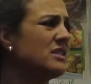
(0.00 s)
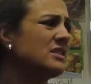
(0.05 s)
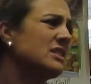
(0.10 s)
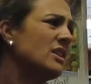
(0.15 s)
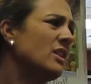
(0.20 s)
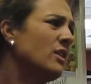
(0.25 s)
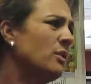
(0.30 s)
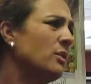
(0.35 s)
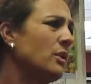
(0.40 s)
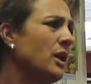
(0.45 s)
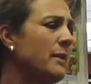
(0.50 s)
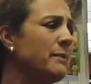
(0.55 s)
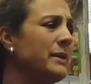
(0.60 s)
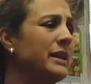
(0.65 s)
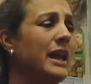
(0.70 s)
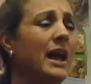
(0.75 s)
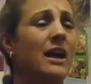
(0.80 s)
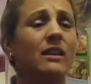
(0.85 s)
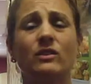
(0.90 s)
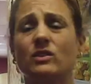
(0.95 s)
so I
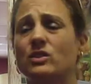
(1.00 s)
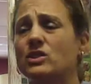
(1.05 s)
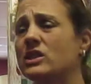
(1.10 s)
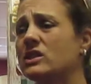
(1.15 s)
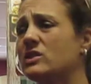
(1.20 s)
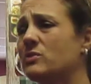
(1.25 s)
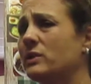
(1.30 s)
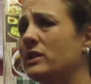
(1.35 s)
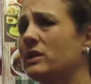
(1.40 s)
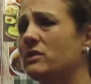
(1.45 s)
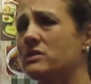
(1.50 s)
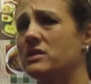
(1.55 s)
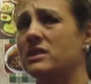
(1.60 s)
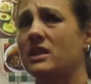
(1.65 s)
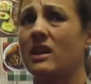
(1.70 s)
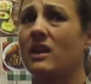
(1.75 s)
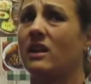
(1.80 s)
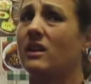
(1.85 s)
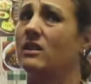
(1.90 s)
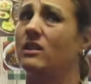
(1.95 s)
mean allergies. We don't
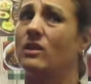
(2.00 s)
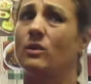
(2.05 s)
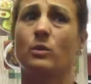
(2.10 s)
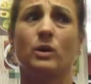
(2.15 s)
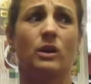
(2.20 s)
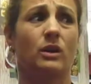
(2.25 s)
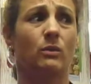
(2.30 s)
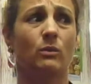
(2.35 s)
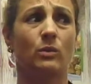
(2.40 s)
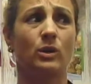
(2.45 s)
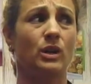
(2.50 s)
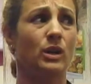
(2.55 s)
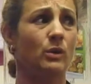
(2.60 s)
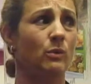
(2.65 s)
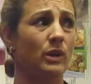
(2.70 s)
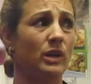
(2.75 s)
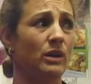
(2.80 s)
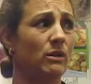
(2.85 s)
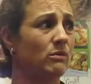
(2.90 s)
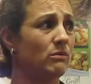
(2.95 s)
say we
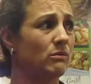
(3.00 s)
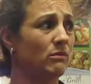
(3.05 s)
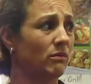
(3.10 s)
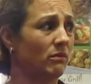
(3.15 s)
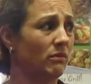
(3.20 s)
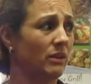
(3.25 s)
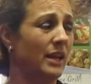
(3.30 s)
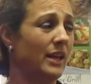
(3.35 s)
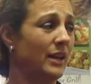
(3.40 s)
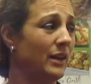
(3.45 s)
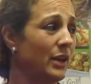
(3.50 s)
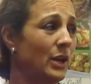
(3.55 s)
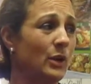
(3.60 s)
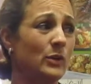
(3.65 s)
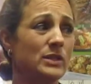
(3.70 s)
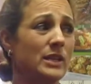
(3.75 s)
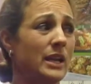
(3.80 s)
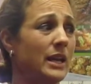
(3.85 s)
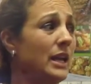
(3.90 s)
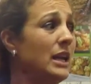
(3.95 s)
don't.
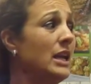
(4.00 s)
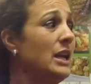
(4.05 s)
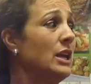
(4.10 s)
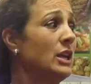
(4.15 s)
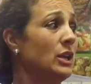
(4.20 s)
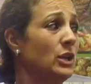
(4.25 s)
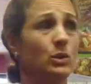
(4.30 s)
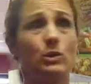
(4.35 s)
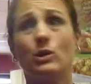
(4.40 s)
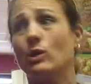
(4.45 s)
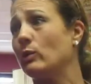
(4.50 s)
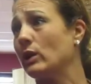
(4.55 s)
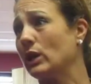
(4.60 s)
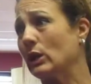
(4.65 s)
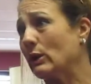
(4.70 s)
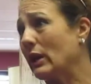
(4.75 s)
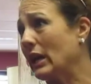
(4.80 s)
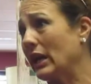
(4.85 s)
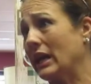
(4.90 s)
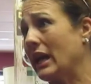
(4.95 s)
It's like what
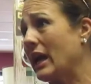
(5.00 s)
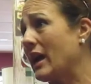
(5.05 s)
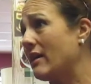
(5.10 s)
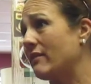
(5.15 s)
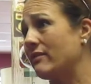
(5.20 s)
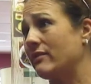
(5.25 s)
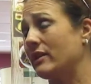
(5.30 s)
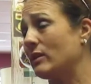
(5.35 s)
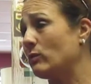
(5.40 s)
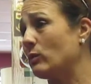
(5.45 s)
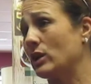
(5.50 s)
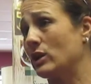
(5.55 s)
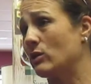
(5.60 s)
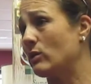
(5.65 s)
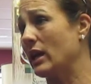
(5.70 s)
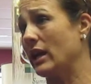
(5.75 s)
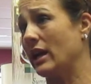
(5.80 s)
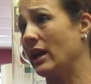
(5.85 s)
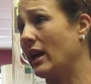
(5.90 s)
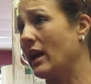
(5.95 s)
you can have and what you
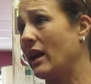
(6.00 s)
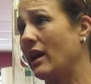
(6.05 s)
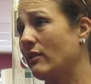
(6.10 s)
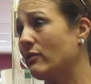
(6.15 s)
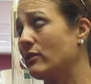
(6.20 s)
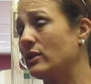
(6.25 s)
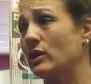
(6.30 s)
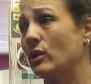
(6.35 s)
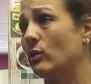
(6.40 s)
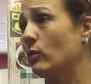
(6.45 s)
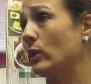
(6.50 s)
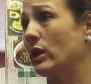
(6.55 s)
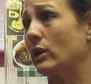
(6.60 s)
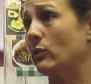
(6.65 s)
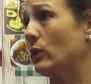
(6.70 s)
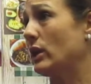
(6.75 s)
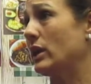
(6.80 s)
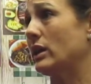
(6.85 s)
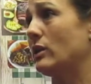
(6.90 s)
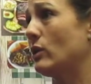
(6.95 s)
can't have. We
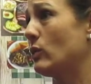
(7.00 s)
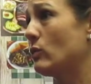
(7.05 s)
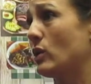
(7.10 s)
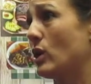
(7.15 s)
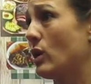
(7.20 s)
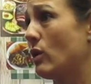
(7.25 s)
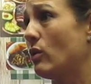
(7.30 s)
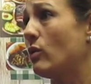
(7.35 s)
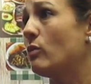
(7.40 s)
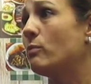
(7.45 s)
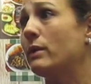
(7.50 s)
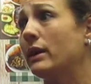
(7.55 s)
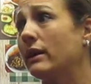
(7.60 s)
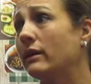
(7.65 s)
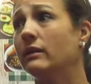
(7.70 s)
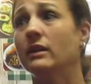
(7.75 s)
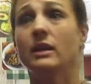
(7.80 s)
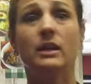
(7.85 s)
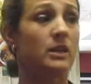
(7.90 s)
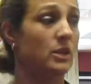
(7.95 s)
don't know, but
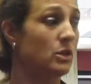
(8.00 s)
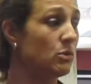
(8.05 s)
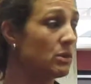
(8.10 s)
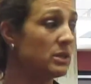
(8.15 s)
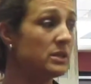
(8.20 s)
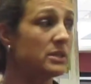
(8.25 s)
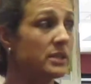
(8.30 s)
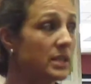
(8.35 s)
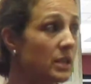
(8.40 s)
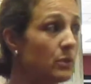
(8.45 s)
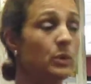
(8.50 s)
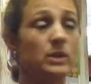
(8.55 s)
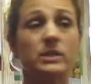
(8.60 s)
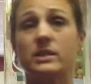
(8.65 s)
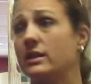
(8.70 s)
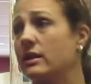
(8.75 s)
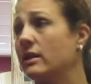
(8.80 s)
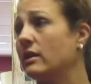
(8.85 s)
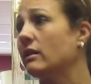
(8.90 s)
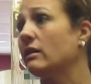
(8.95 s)
you can see
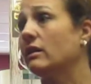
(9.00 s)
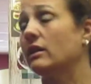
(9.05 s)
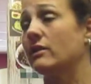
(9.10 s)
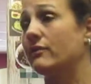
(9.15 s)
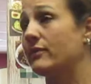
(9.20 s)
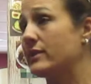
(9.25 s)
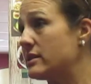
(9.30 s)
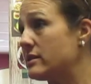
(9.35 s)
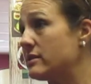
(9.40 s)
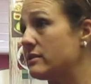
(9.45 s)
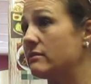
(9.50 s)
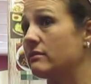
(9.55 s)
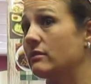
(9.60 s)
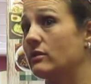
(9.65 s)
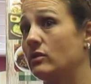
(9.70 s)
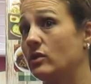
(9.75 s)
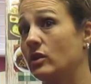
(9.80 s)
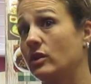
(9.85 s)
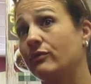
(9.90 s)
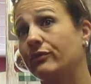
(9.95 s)
what's here, and if it's
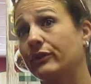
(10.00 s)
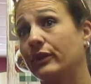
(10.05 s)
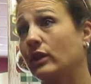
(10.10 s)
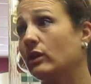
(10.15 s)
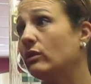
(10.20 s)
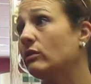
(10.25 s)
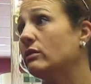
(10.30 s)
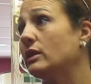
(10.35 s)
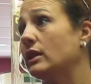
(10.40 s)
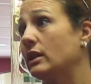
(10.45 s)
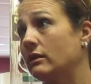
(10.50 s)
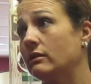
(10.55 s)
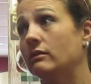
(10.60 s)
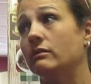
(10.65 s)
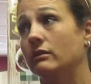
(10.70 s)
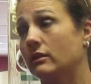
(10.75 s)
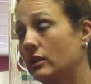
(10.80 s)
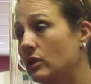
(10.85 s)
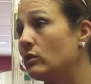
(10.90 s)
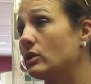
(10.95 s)
good for you, then
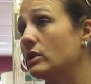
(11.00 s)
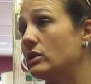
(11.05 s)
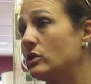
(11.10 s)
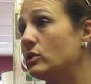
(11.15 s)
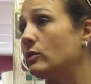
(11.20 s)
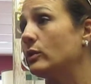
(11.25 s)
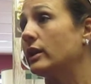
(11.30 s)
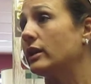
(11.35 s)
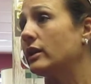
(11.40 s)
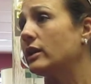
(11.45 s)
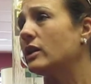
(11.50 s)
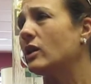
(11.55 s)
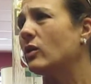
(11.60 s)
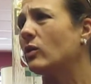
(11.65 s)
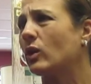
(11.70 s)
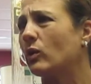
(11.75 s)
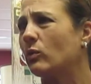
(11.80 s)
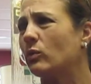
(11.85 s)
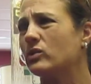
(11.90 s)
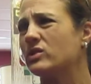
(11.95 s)
you can do it.
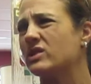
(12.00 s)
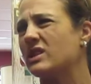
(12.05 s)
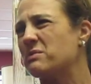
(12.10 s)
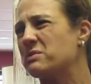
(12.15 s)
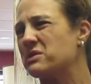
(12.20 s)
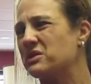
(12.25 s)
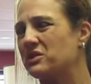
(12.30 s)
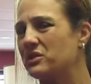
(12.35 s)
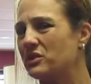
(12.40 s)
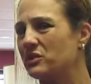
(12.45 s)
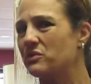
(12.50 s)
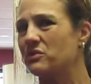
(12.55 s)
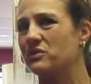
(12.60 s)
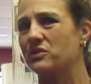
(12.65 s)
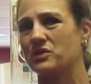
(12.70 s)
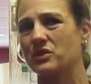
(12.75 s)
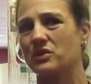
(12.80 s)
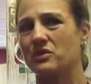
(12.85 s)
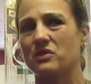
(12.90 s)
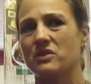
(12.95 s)
Or we'll substitute
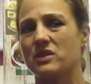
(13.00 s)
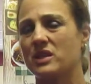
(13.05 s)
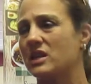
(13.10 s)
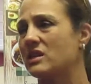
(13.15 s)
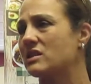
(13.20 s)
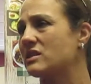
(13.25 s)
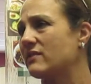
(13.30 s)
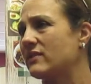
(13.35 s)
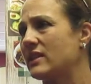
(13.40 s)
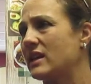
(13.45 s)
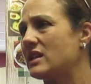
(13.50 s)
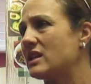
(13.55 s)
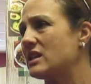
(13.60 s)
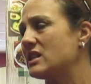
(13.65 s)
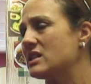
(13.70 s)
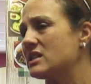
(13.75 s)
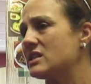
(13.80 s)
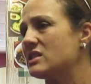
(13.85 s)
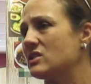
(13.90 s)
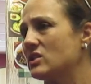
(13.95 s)
certain things if they
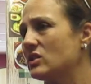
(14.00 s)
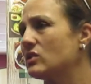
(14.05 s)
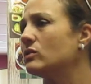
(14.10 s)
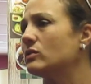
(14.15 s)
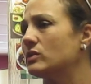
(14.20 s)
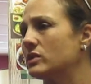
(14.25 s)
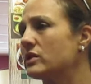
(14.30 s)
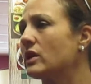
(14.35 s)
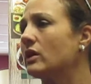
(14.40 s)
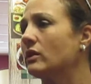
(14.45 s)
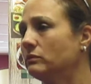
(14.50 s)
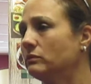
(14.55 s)
need us to. So.